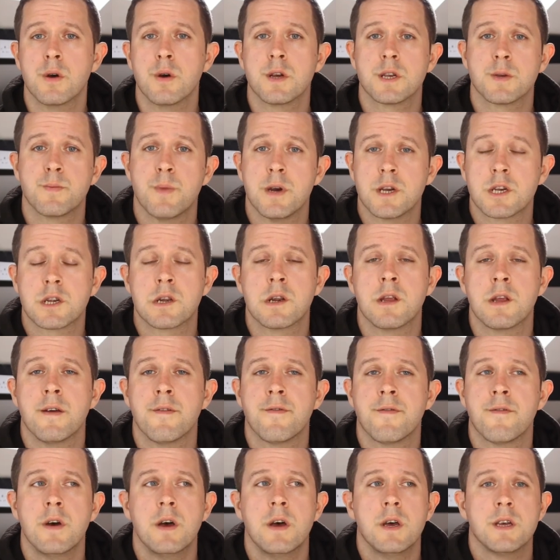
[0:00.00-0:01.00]
especially
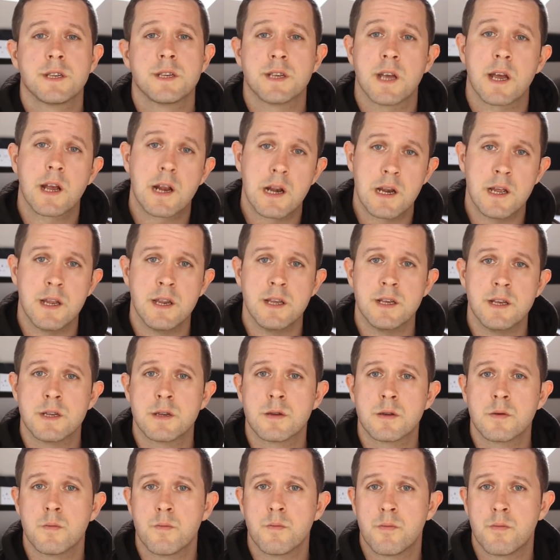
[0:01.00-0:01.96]
if cycling is